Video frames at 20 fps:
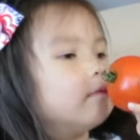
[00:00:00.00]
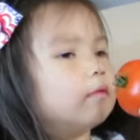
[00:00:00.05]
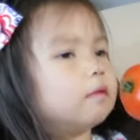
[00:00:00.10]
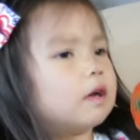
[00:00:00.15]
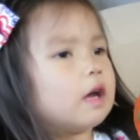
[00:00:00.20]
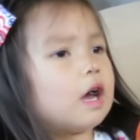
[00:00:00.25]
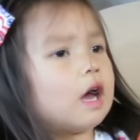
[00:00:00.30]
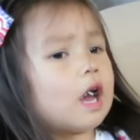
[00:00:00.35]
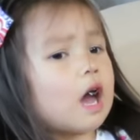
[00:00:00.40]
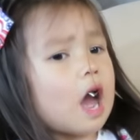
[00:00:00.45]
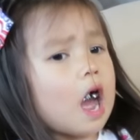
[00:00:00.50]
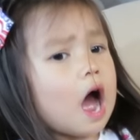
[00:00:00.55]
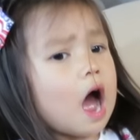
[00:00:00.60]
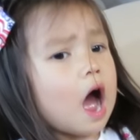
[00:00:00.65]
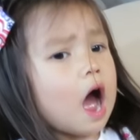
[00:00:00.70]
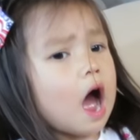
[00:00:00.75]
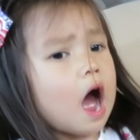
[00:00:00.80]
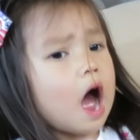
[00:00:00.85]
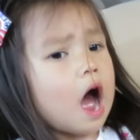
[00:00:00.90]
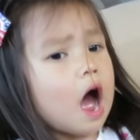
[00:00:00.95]
garden.
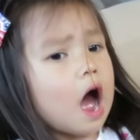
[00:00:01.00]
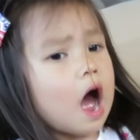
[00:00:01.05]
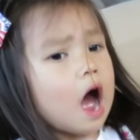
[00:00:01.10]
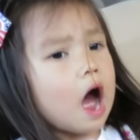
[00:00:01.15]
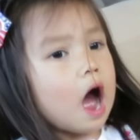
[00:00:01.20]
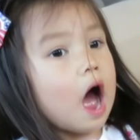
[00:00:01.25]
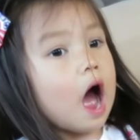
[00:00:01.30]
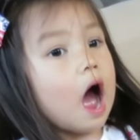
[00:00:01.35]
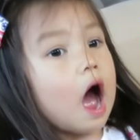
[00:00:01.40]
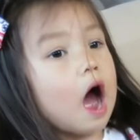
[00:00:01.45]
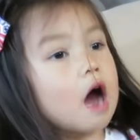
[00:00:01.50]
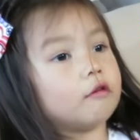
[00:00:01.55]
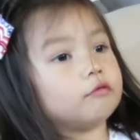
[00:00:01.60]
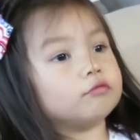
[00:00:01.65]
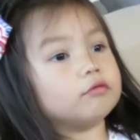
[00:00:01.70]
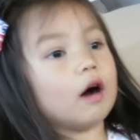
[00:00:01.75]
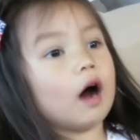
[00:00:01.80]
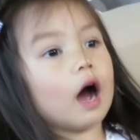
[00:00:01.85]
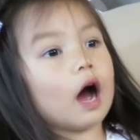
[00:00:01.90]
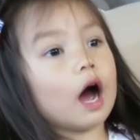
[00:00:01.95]

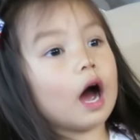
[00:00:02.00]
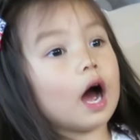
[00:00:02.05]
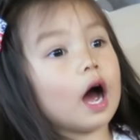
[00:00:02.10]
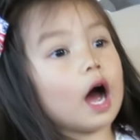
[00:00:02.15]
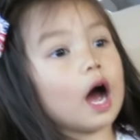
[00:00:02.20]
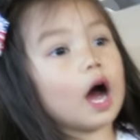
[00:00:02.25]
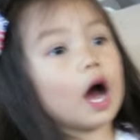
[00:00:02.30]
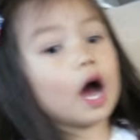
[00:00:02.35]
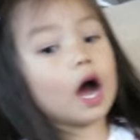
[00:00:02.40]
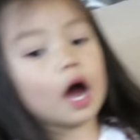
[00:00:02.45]
That's pretty cool.